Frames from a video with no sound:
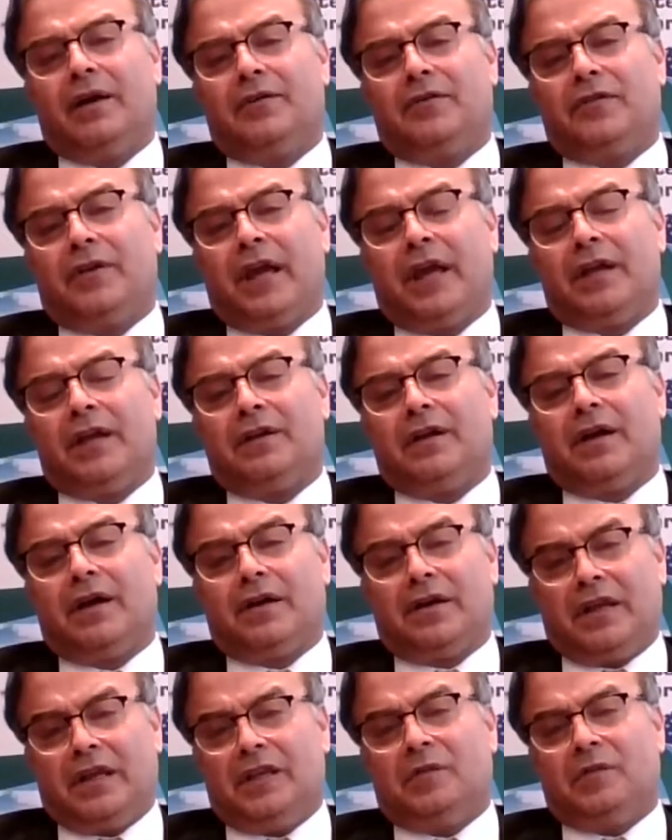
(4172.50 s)
trade
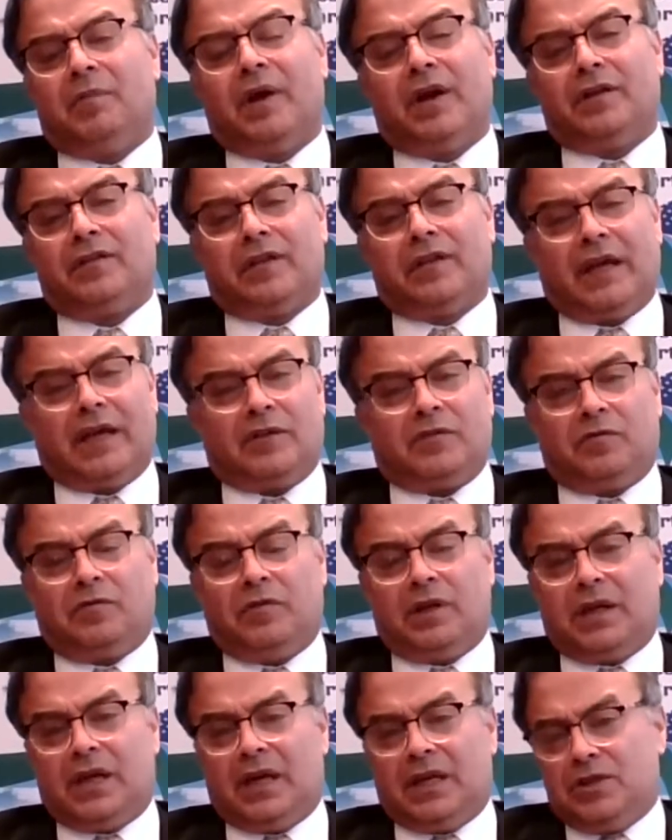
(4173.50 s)
arrangements as
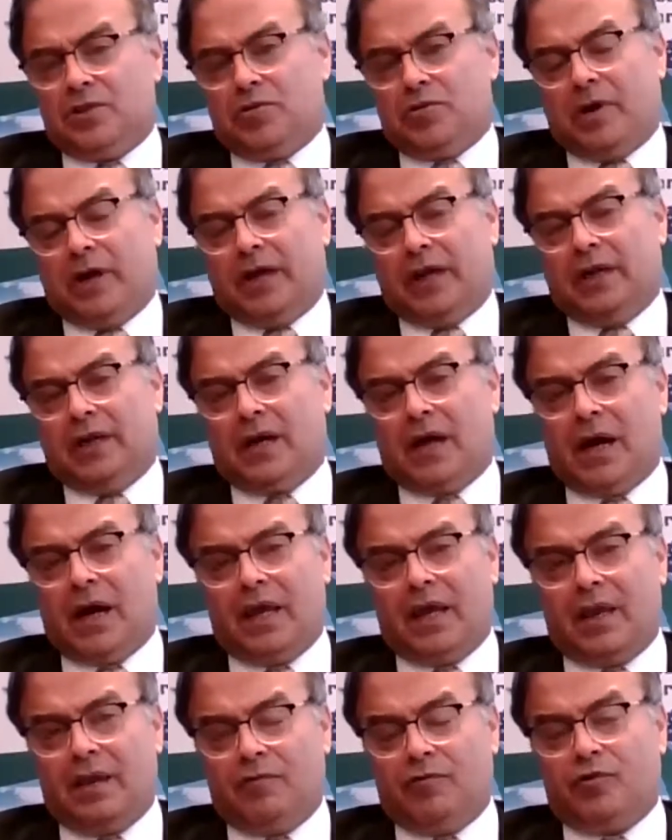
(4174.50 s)
we can join,
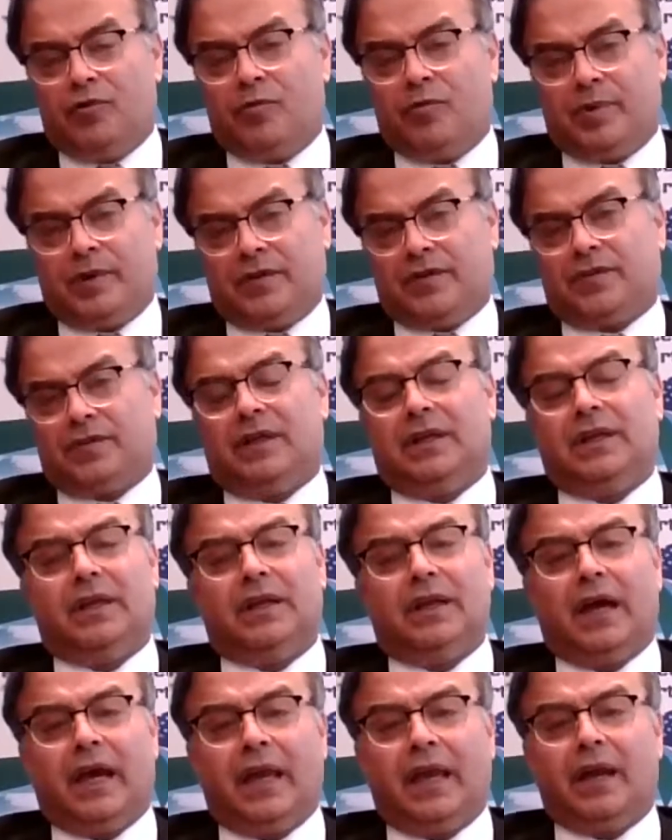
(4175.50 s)
I would personally
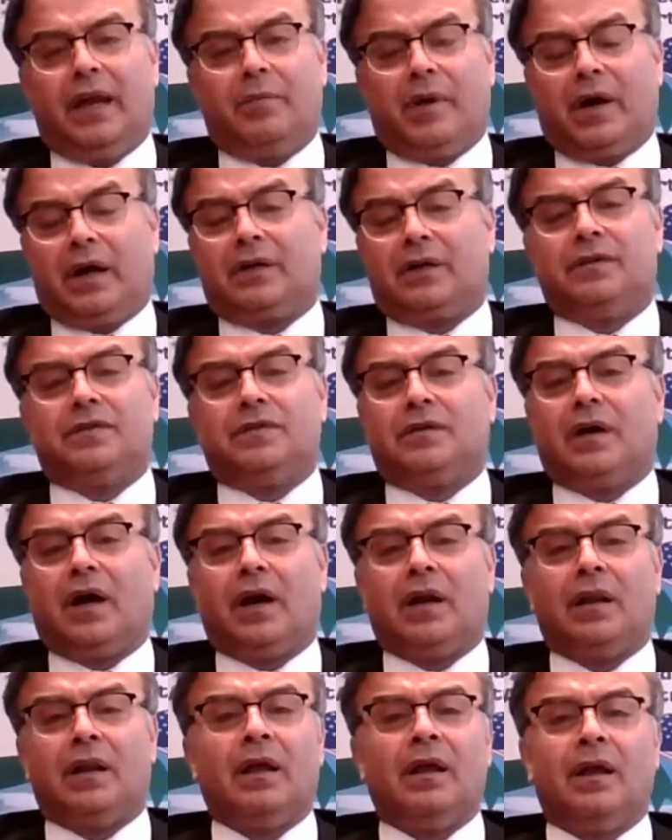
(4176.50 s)
like
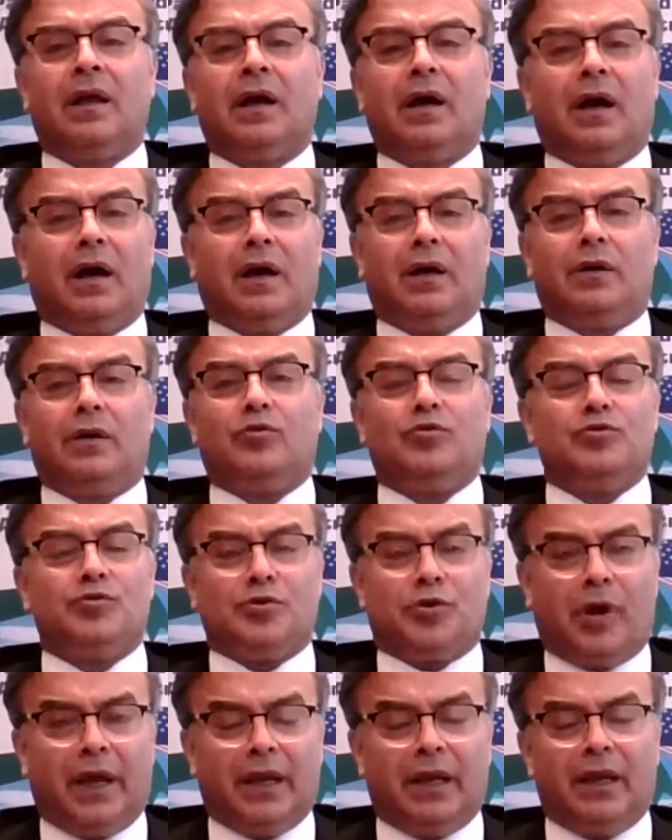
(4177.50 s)
Pakistan to
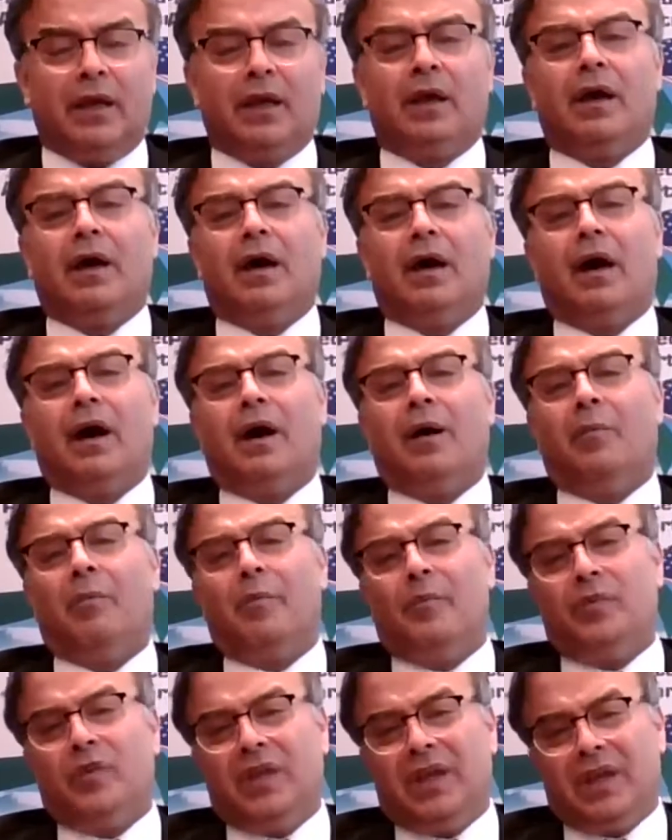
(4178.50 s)
join.
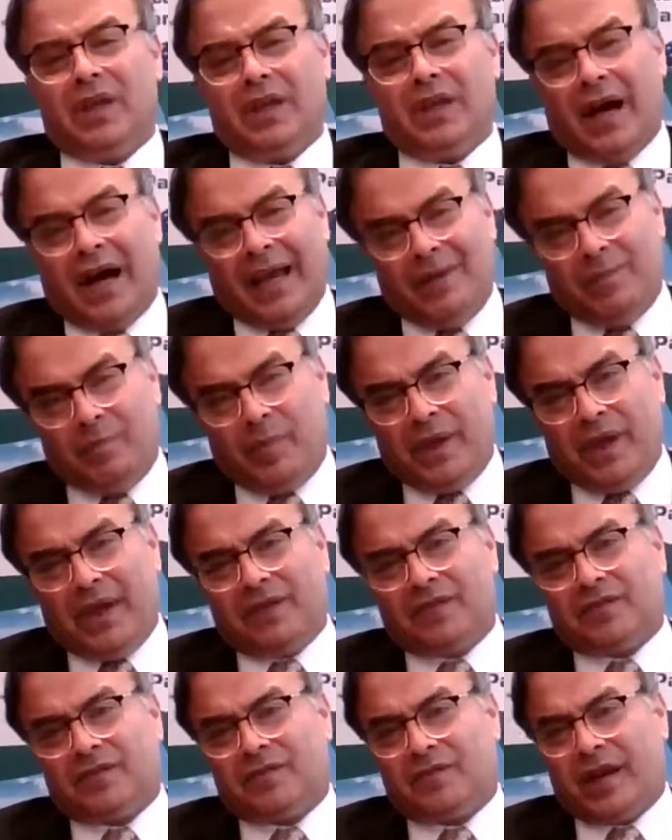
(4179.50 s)
The
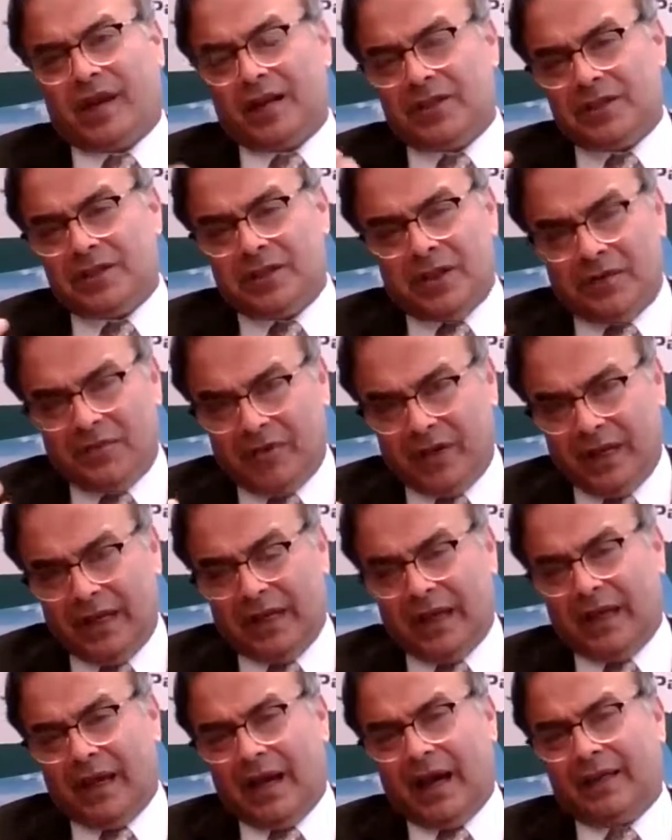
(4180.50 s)
IPS strategy,
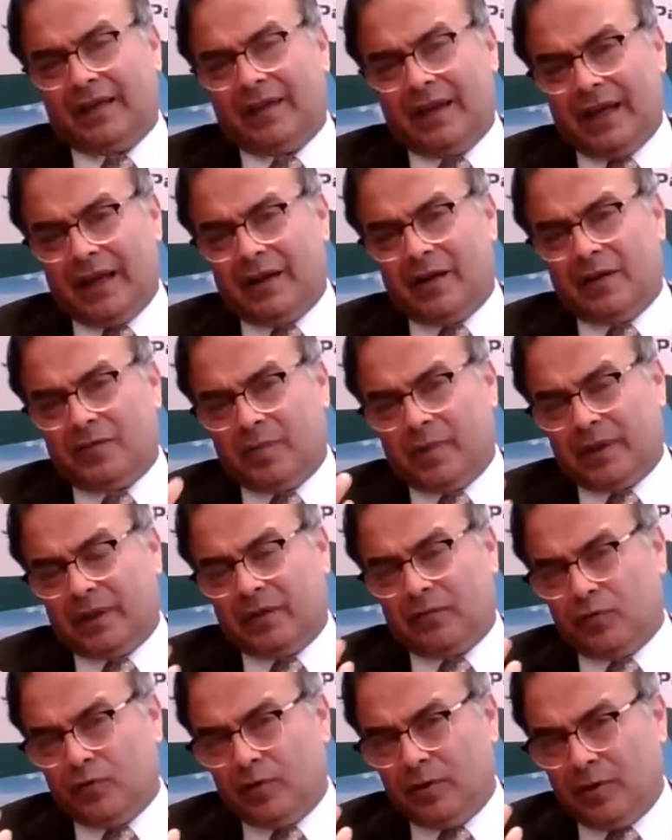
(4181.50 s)
really, I think, Elizabeth,
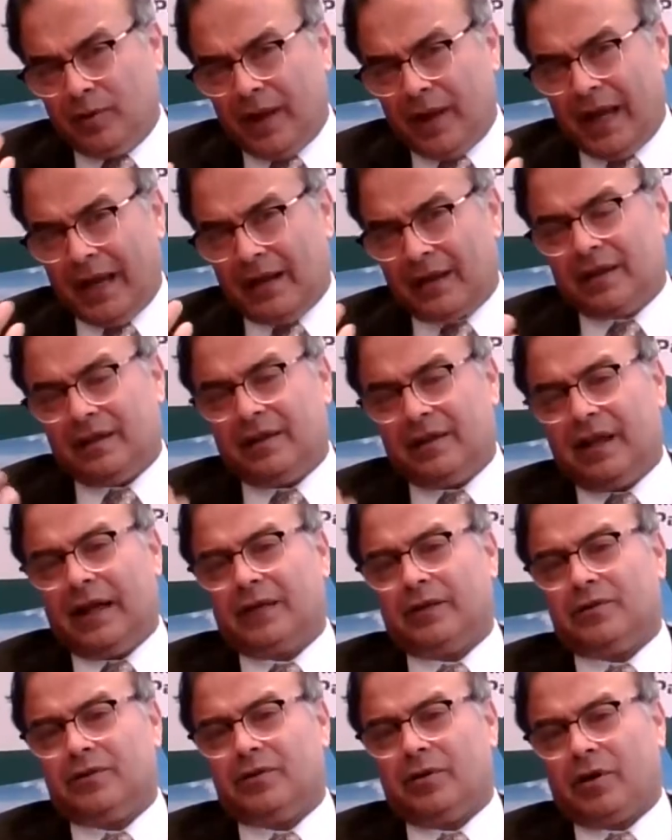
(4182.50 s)
if you look at
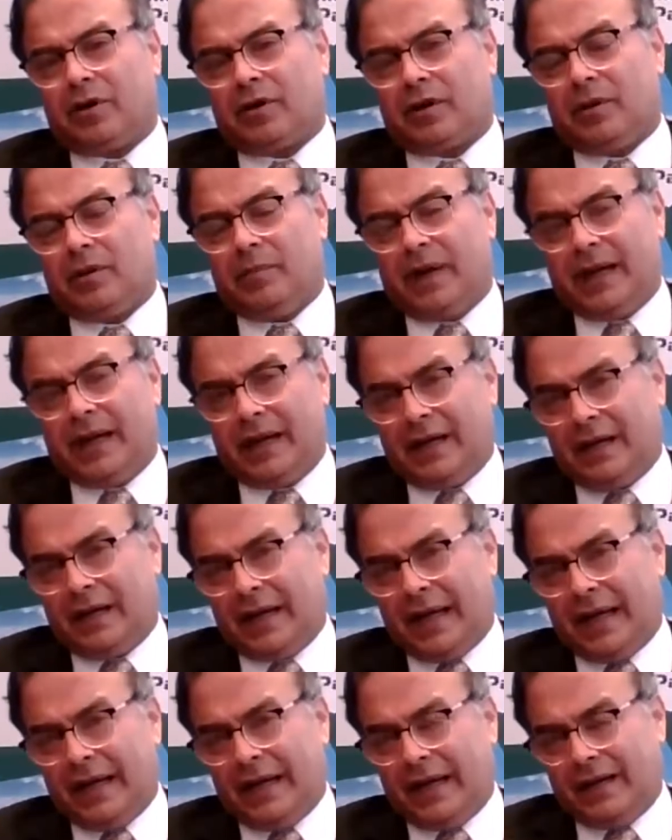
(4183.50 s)
that document,
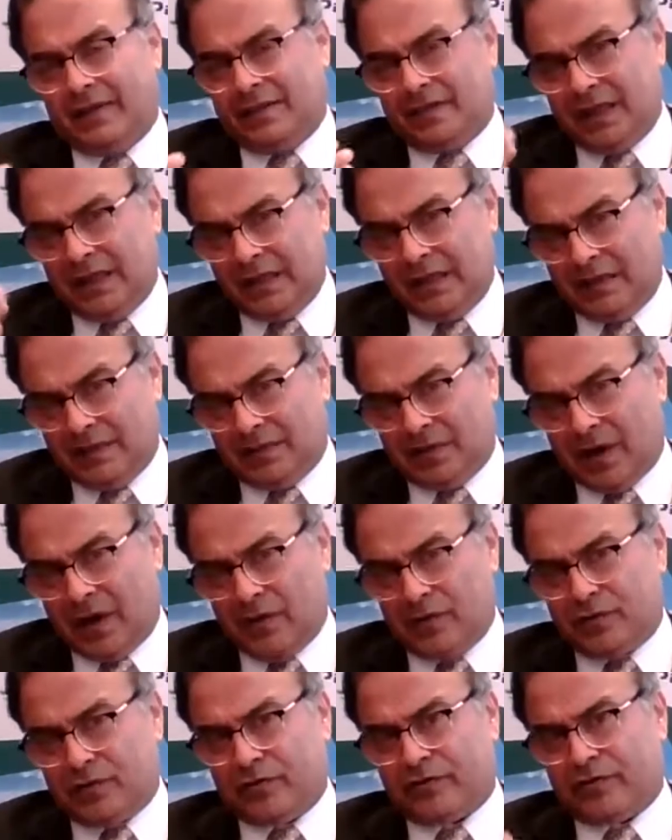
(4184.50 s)
and I say this
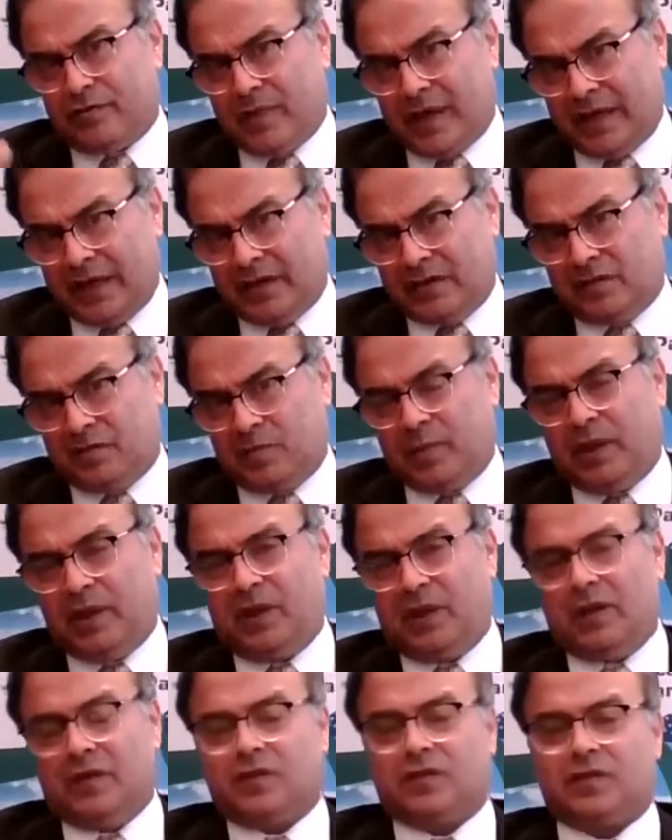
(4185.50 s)
out of my
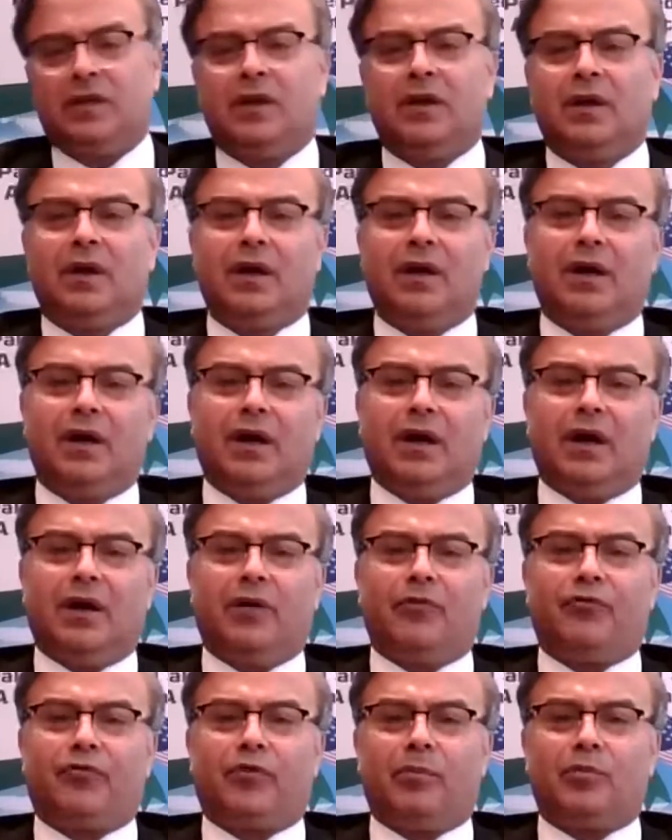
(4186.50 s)
experience
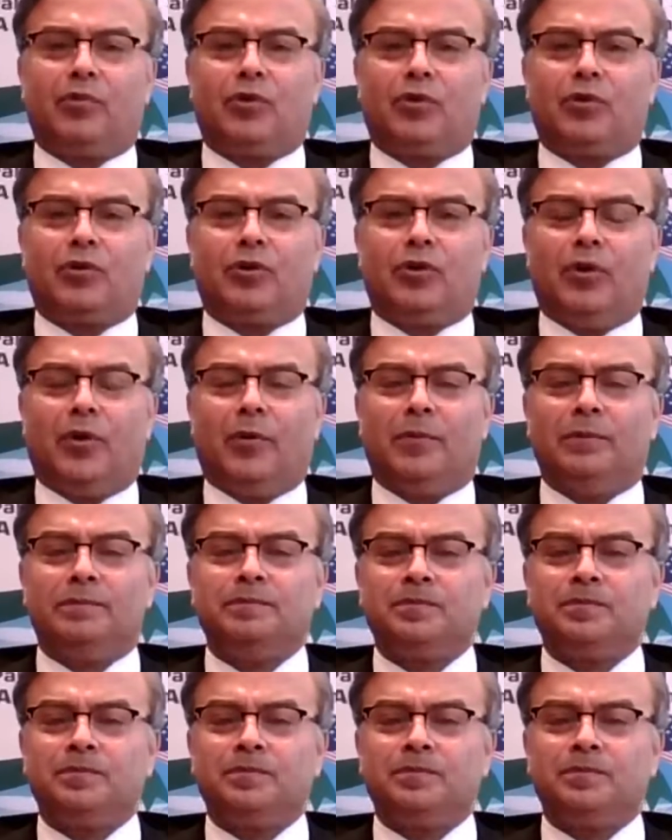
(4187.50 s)
from Tokyo,